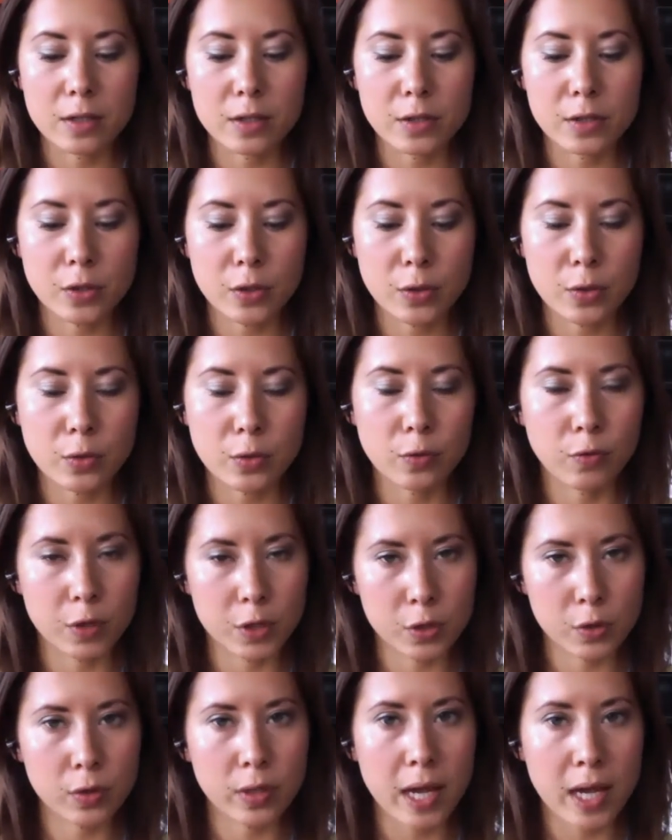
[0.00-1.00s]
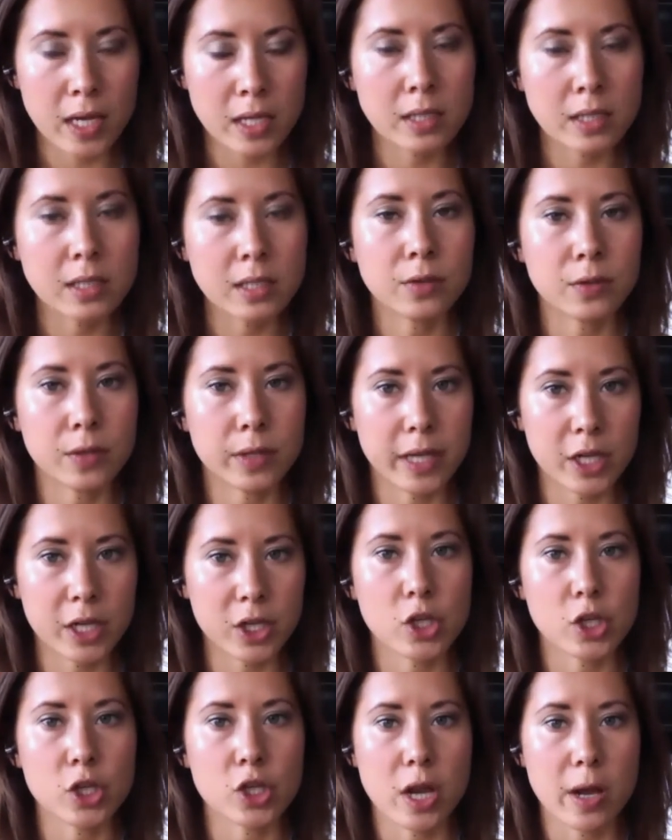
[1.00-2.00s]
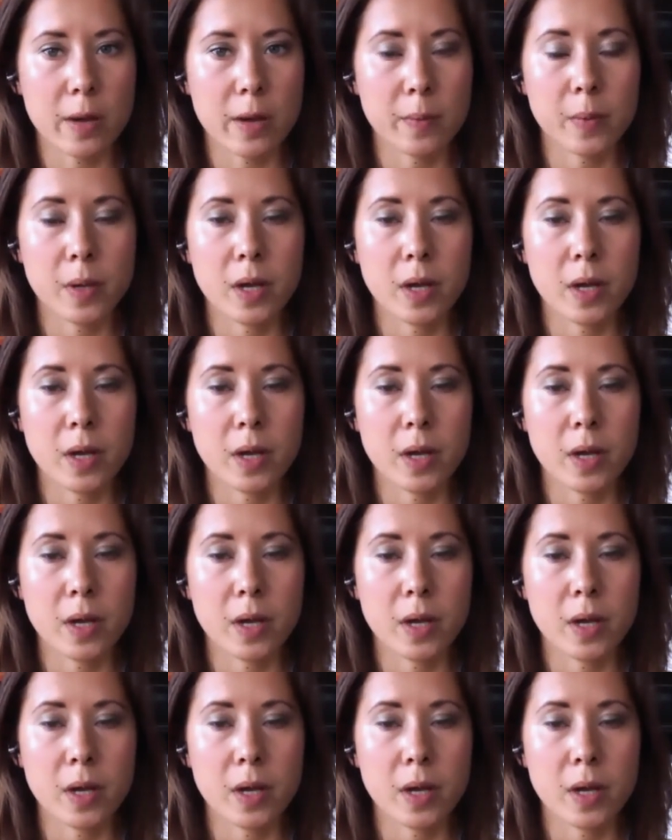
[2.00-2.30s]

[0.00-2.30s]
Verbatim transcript: so visualize the relationship.